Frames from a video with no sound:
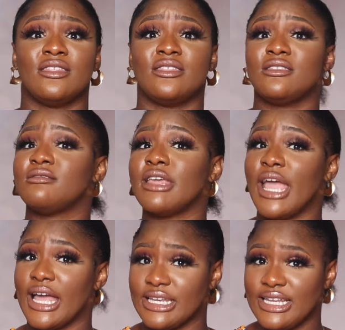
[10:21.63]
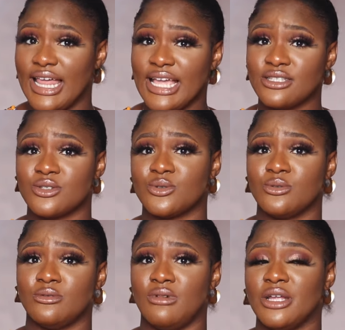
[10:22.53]
They like
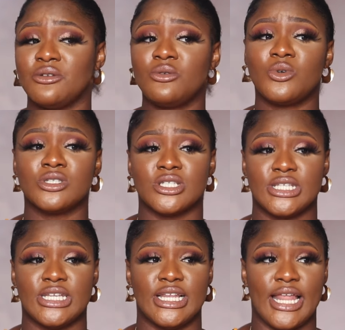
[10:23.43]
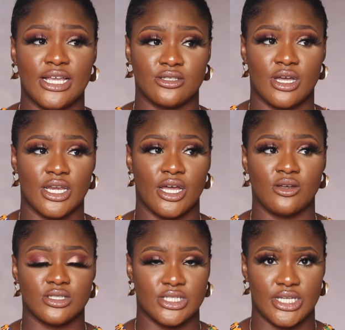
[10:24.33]
to, I don't know what to say, they like to
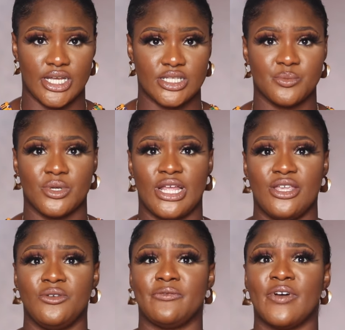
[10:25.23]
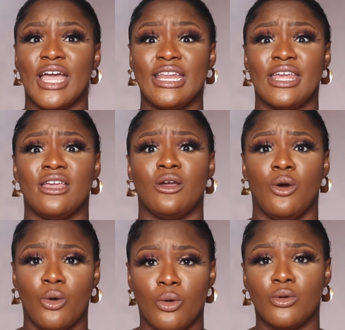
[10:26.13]
announce deaths, but like you find a
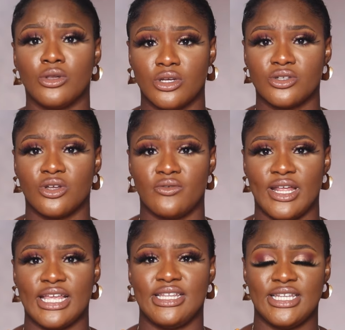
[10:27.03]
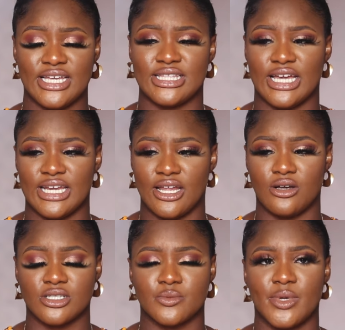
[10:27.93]
whole lot of like death
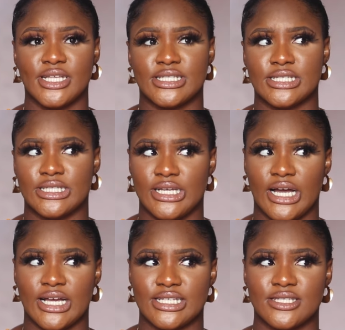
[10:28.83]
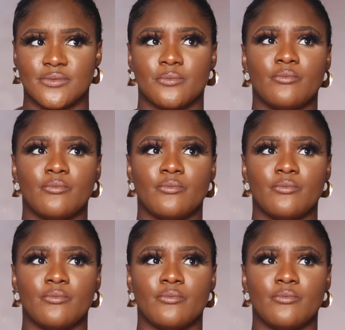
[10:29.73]
announcement stickers,